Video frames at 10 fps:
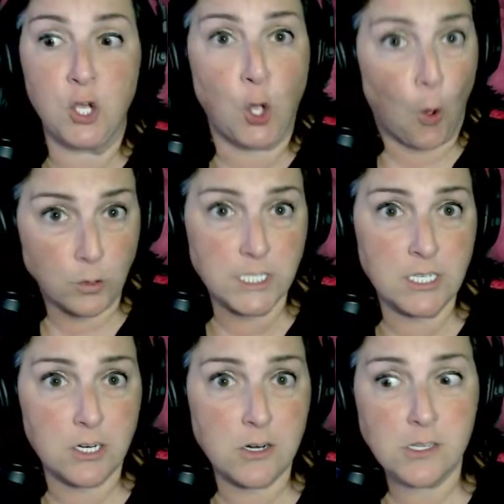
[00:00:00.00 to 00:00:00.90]
Golden
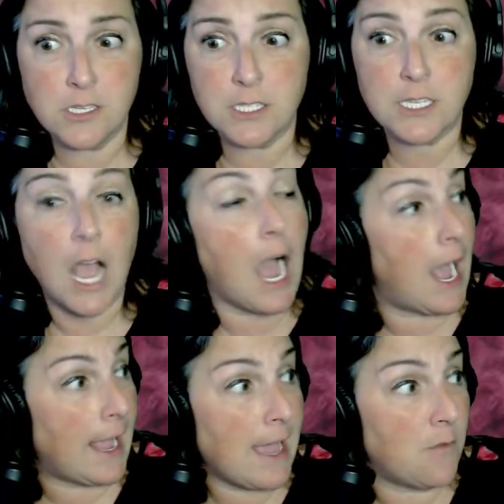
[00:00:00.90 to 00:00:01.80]
Girls,
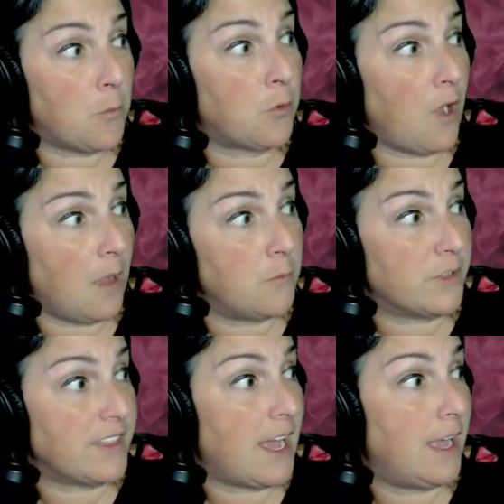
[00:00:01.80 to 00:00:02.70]
I have a problem with
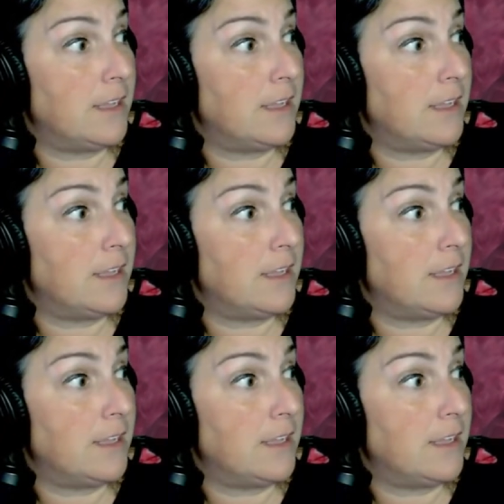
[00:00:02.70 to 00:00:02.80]
that.